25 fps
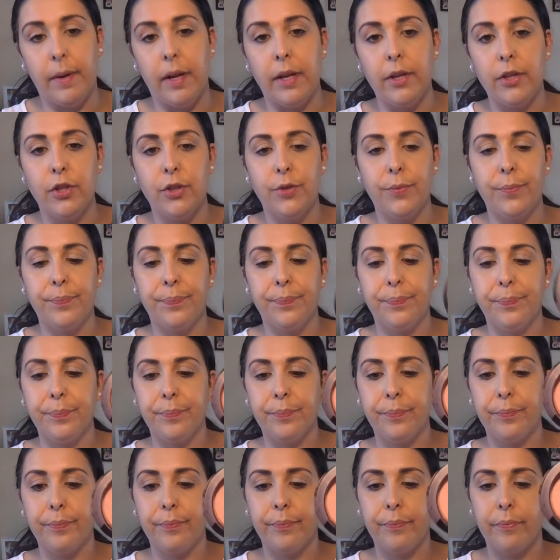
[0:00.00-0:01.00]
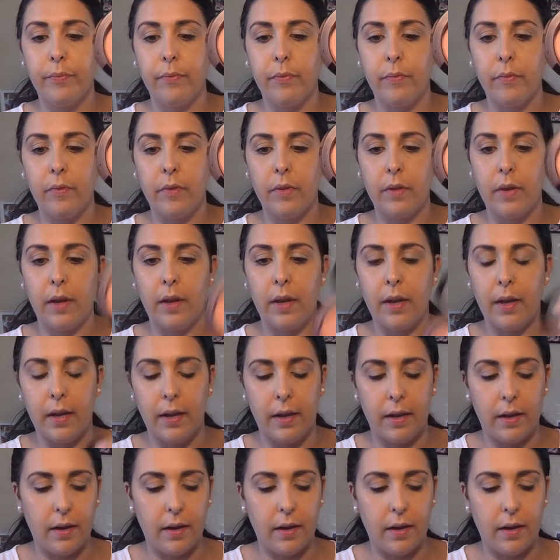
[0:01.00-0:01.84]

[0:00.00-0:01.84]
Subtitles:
Pink Tea Powder Blush,